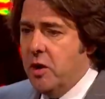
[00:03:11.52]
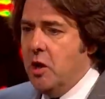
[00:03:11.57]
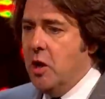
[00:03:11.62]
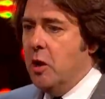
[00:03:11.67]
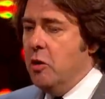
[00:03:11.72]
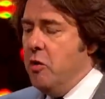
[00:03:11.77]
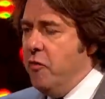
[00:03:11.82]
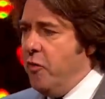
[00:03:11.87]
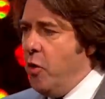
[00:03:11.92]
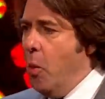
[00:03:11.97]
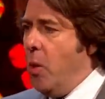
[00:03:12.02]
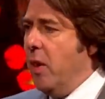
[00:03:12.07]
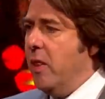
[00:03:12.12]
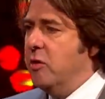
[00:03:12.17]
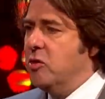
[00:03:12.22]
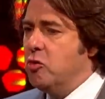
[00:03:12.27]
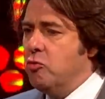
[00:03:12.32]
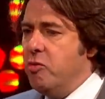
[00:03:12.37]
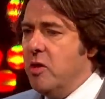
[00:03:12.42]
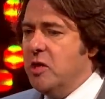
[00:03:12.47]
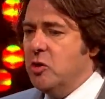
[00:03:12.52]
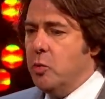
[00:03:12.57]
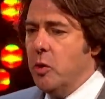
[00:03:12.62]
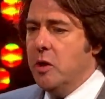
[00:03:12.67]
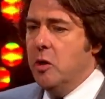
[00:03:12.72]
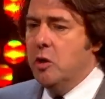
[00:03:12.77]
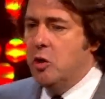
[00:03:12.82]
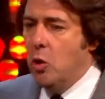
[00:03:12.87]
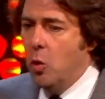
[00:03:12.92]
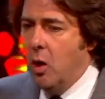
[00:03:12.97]
you know, you've got one of those careers where
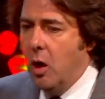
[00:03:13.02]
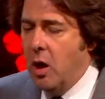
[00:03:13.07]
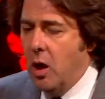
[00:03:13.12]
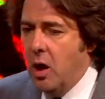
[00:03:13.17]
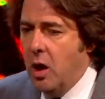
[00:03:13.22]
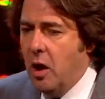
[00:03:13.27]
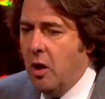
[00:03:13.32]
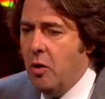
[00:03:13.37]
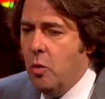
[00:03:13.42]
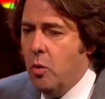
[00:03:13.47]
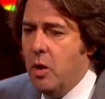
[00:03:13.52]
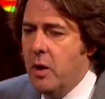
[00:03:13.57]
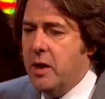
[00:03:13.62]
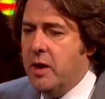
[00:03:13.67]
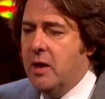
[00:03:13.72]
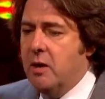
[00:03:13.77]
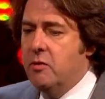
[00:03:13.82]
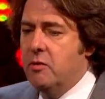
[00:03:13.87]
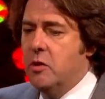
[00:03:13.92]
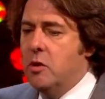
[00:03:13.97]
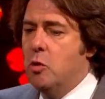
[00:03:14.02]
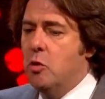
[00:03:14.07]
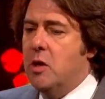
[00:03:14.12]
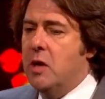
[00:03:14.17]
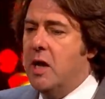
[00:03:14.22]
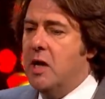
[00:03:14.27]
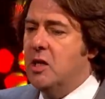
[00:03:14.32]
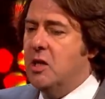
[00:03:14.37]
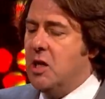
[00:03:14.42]
you do a, a lot of work here in the U K,